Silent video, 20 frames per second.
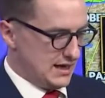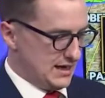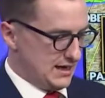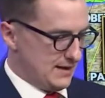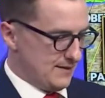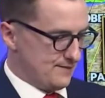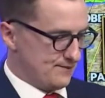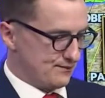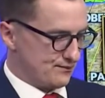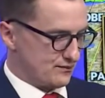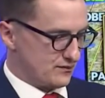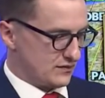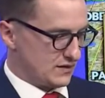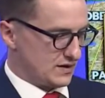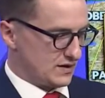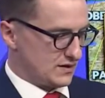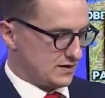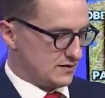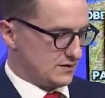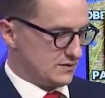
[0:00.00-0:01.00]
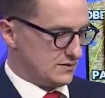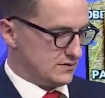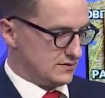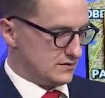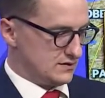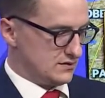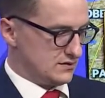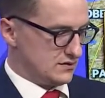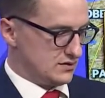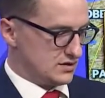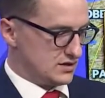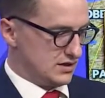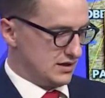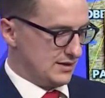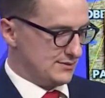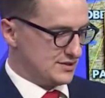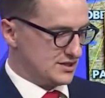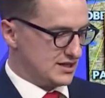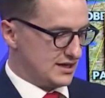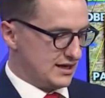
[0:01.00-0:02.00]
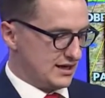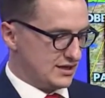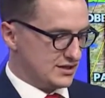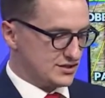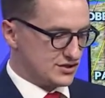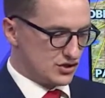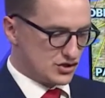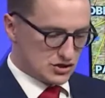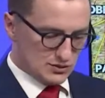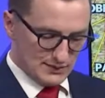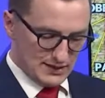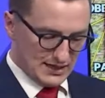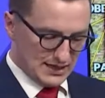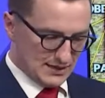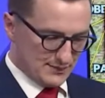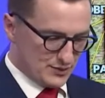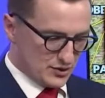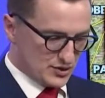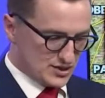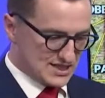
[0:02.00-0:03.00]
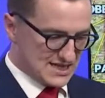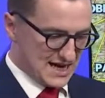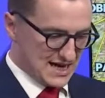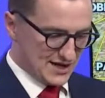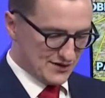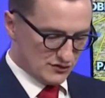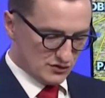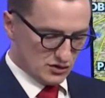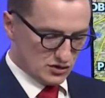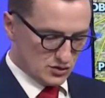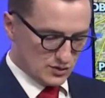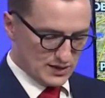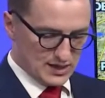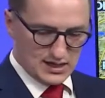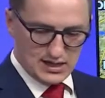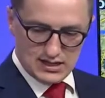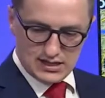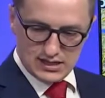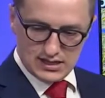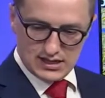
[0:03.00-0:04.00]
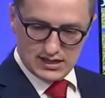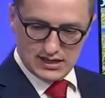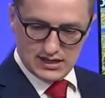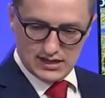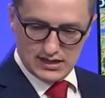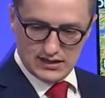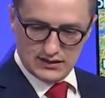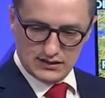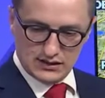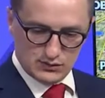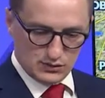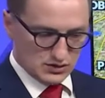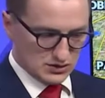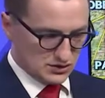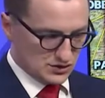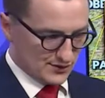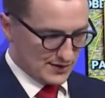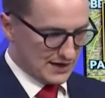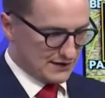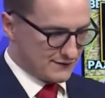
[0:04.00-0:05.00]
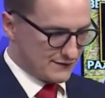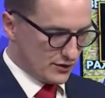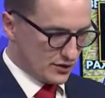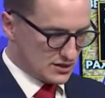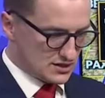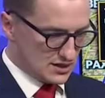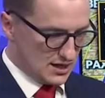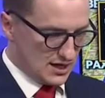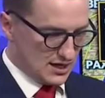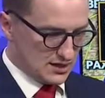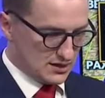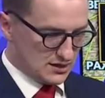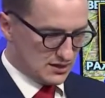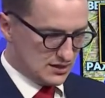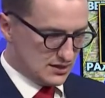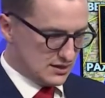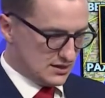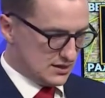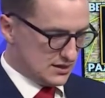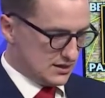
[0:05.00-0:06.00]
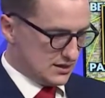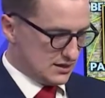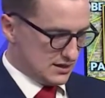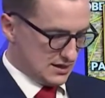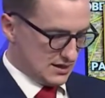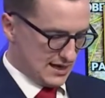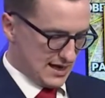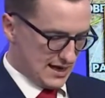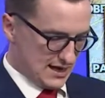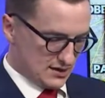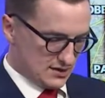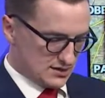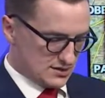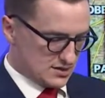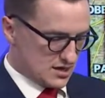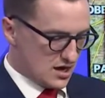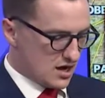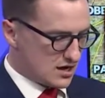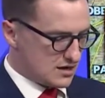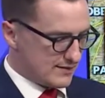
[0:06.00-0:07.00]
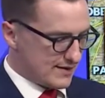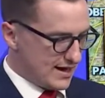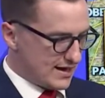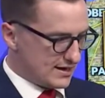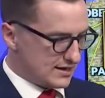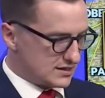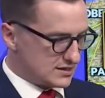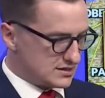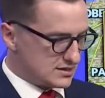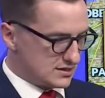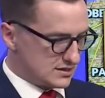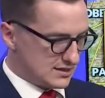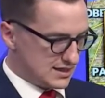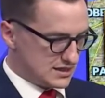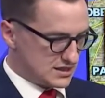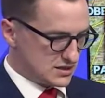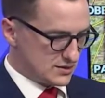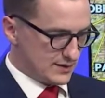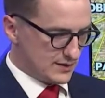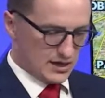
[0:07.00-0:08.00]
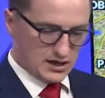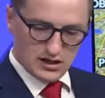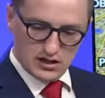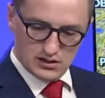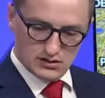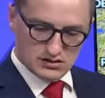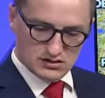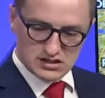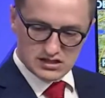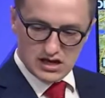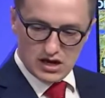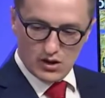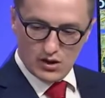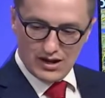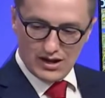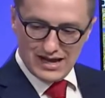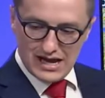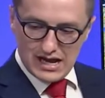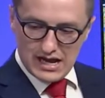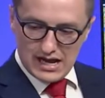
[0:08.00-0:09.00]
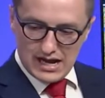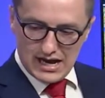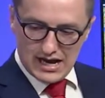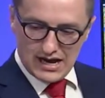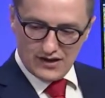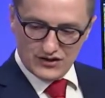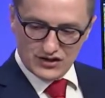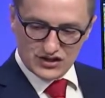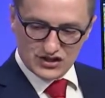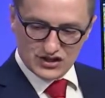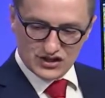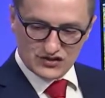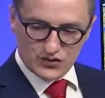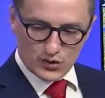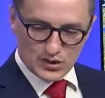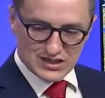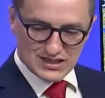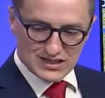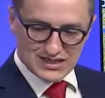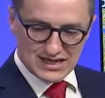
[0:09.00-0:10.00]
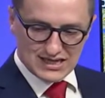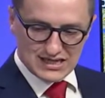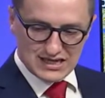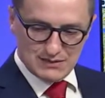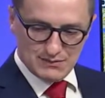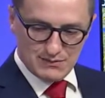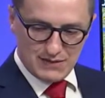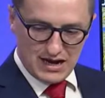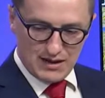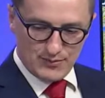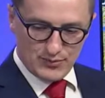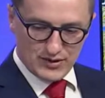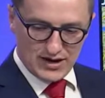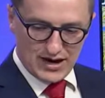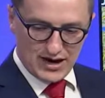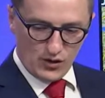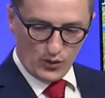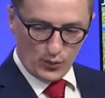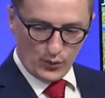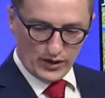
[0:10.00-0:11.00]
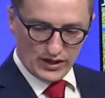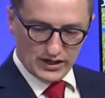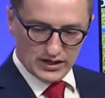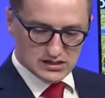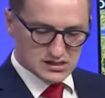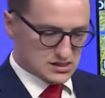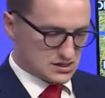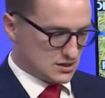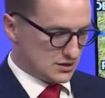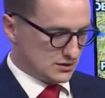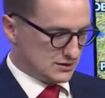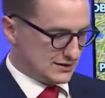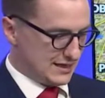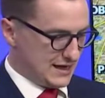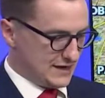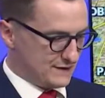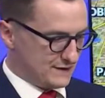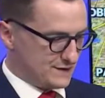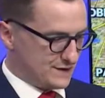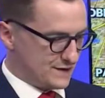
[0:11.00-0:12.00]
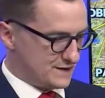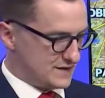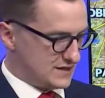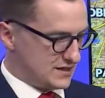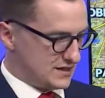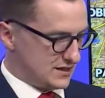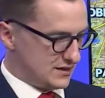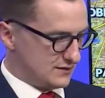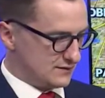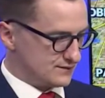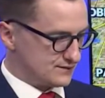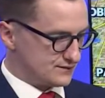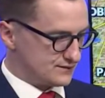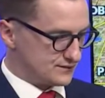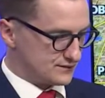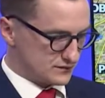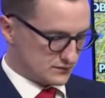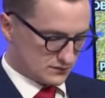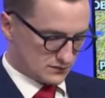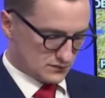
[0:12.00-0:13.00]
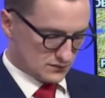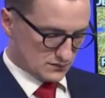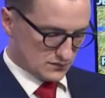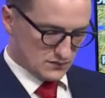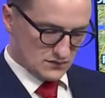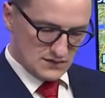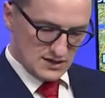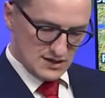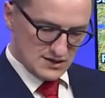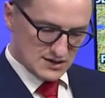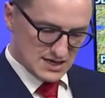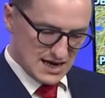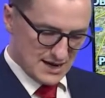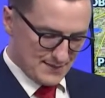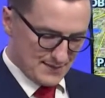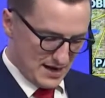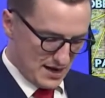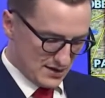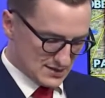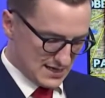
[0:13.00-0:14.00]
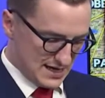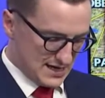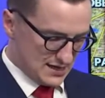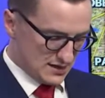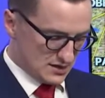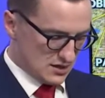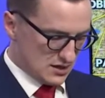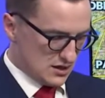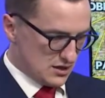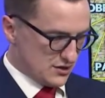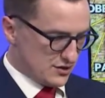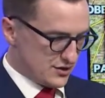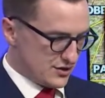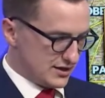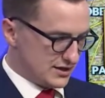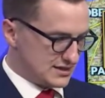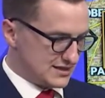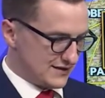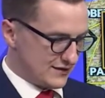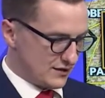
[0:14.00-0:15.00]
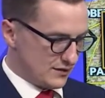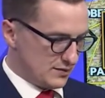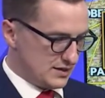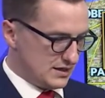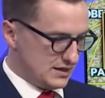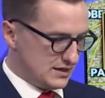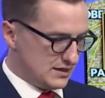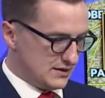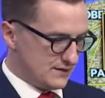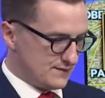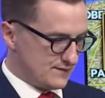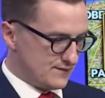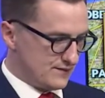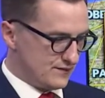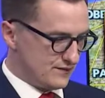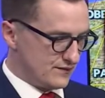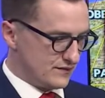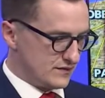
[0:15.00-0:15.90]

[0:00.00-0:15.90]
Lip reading: So I'm just going to get a social media post out here real quick, and then we'll direct folks on, kind of talk about it, and that's the way it goes. So this is for 60-mile-per-hour winds until 9:15. The time now is 8:37 p.m.